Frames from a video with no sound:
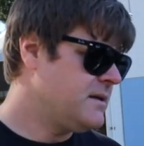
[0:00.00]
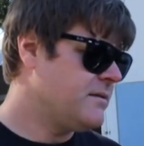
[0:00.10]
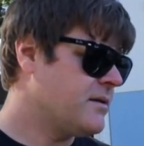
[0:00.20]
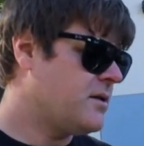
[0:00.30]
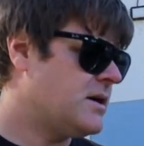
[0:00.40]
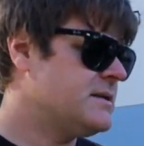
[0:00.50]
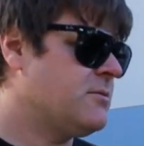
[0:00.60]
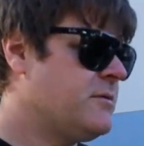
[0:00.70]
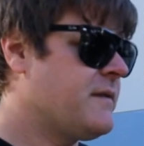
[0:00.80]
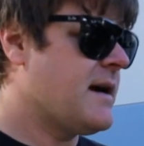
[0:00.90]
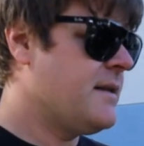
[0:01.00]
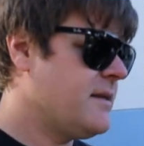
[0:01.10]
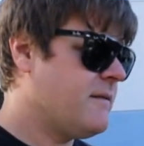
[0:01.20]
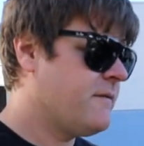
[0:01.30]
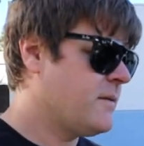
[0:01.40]
You know, the cars that we've
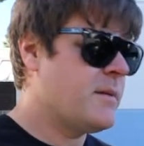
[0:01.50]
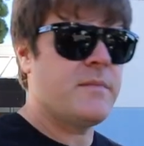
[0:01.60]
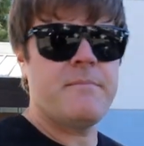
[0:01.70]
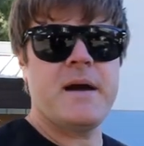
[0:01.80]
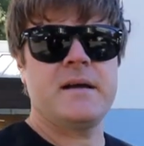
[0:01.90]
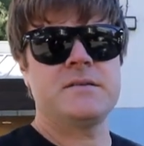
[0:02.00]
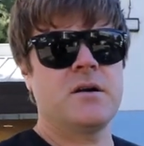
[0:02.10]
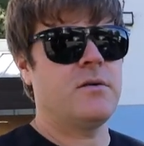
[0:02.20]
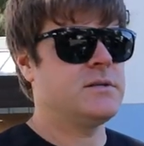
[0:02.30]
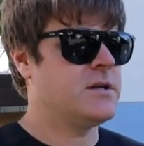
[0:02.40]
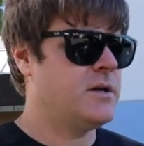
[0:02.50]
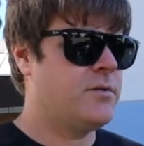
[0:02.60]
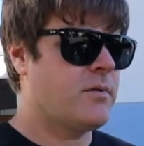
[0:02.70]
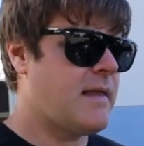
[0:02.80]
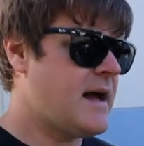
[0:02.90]
gotten from them in the past are always
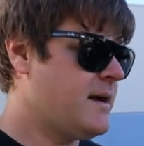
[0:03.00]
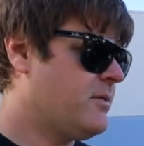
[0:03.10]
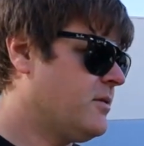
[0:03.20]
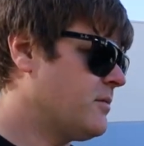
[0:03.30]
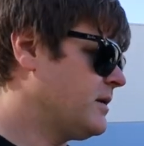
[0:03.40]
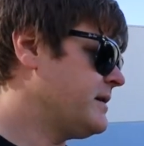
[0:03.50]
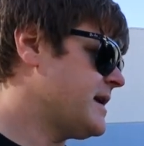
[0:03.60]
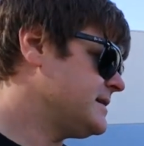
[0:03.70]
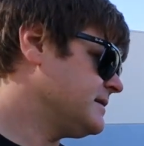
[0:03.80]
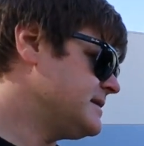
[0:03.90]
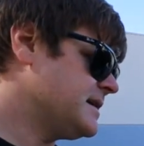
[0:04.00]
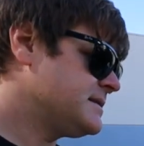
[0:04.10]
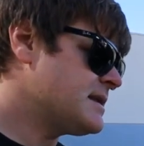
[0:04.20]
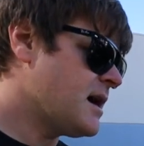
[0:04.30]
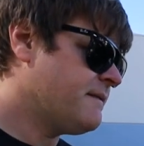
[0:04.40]
good, reliable, really nicely done
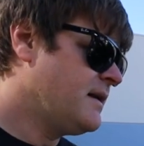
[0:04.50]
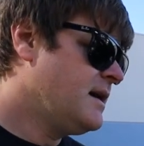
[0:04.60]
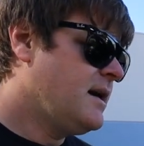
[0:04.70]
stuff.